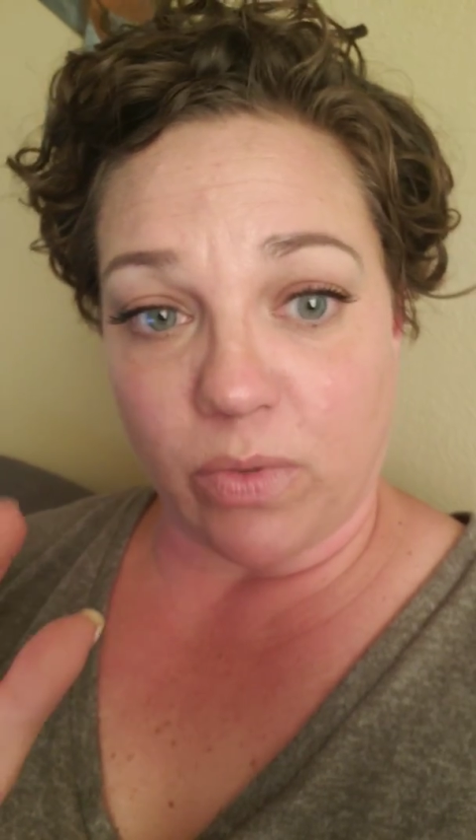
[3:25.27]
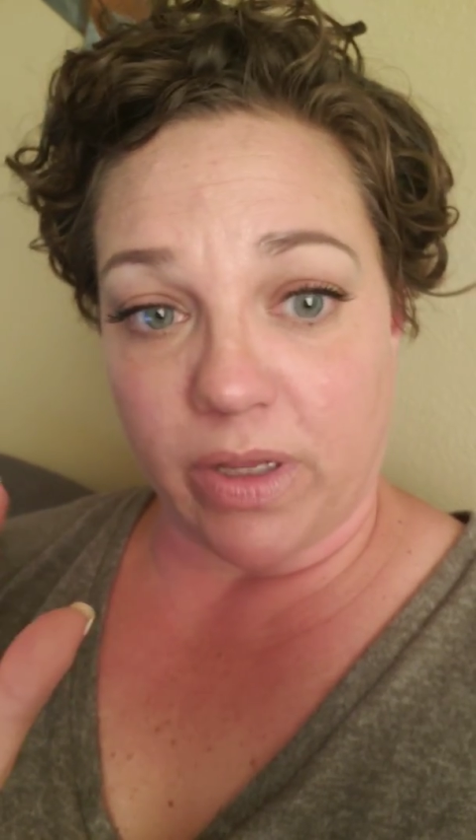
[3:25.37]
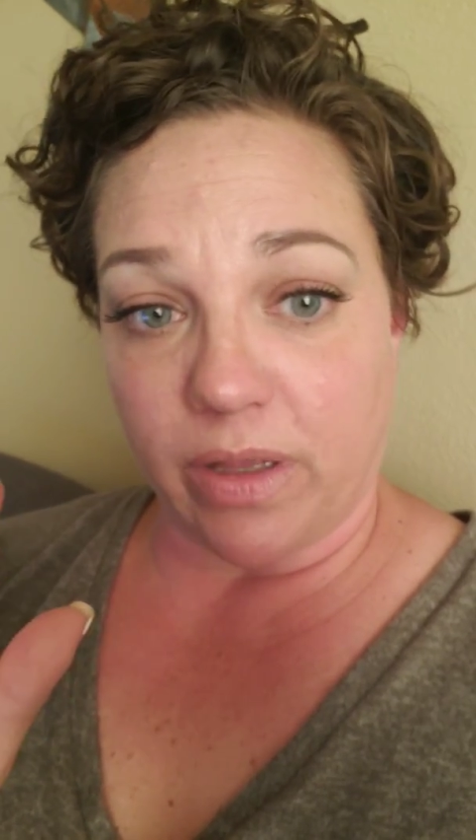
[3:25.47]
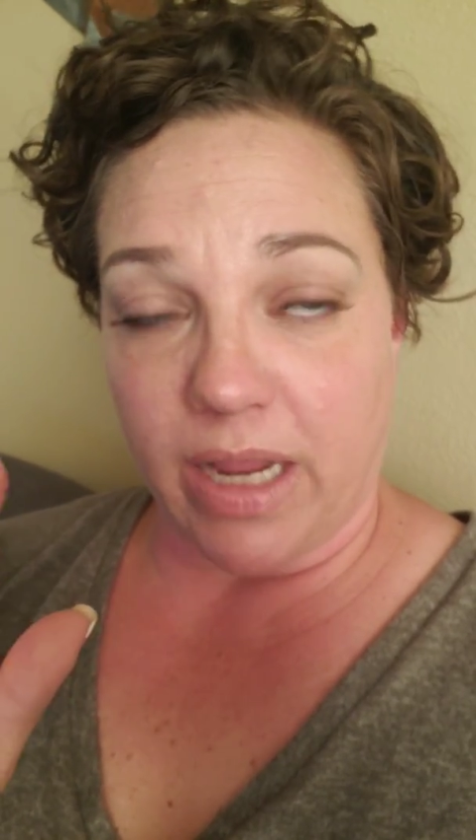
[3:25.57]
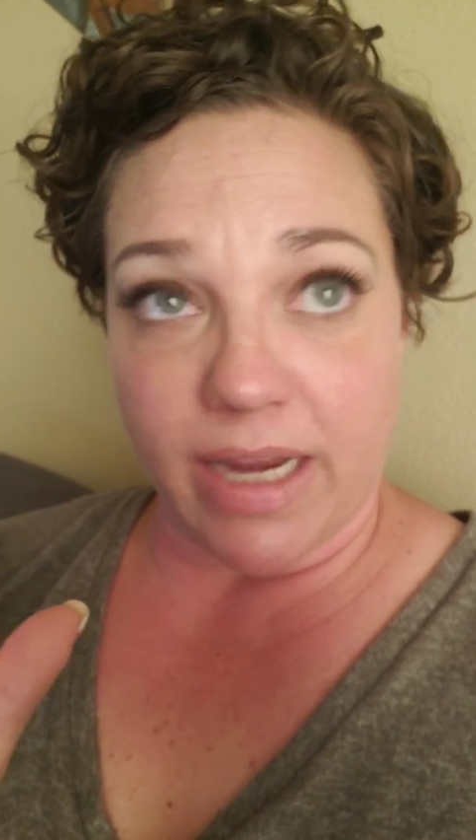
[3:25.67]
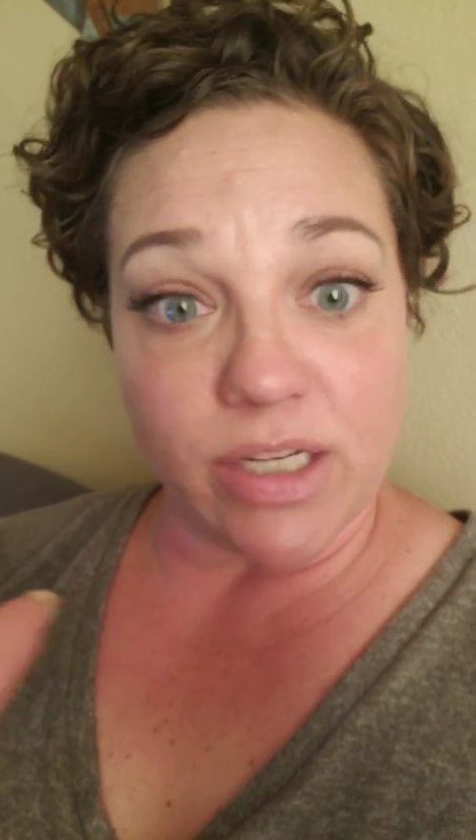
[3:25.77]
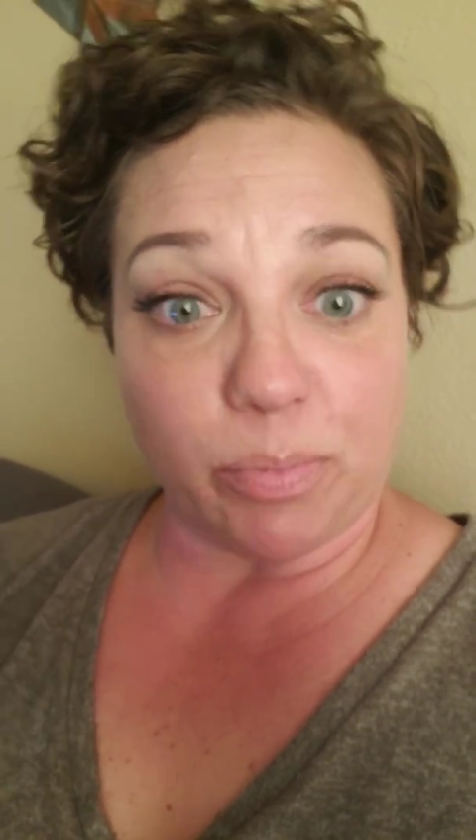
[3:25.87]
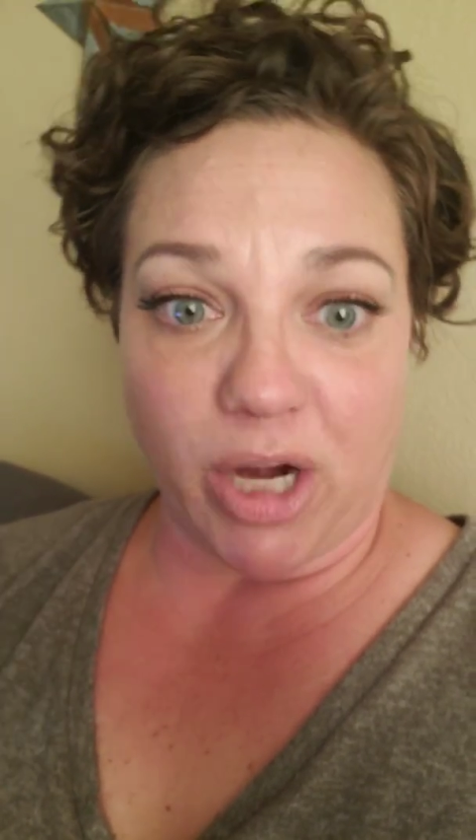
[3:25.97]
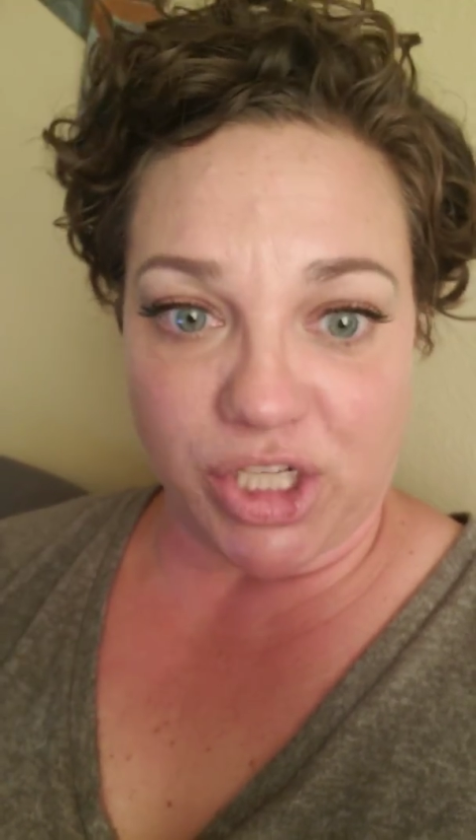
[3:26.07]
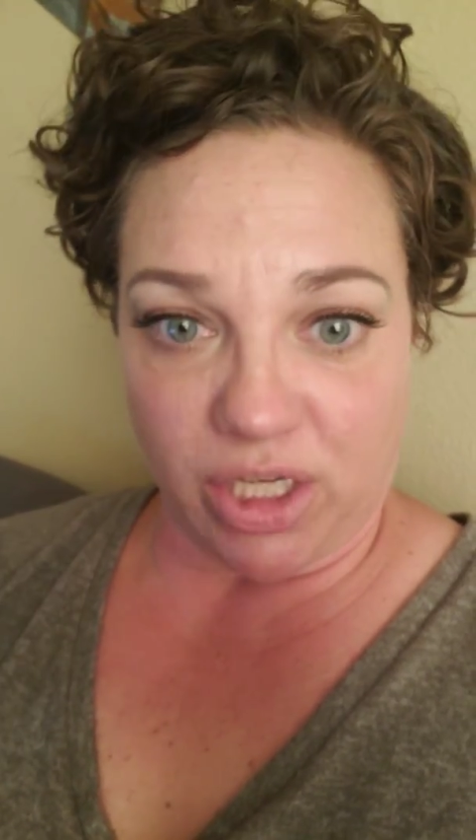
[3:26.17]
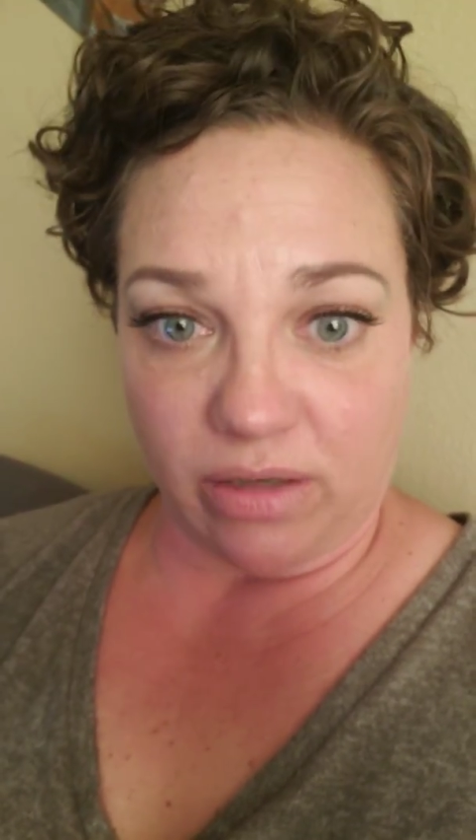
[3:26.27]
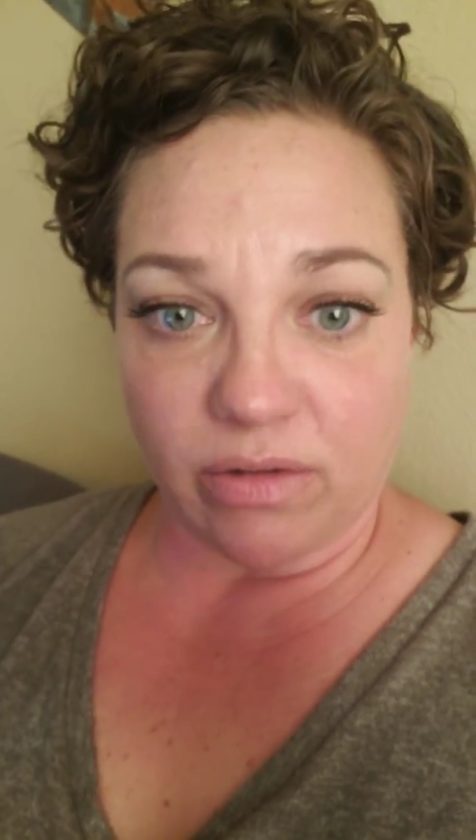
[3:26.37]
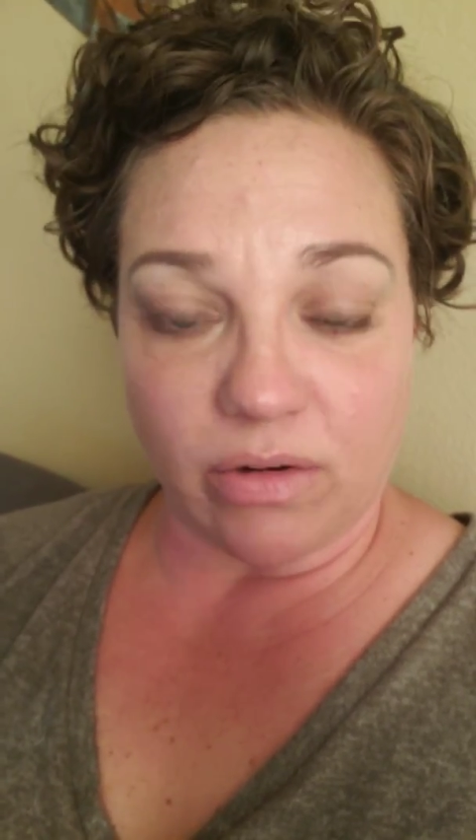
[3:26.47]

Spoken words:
and depression,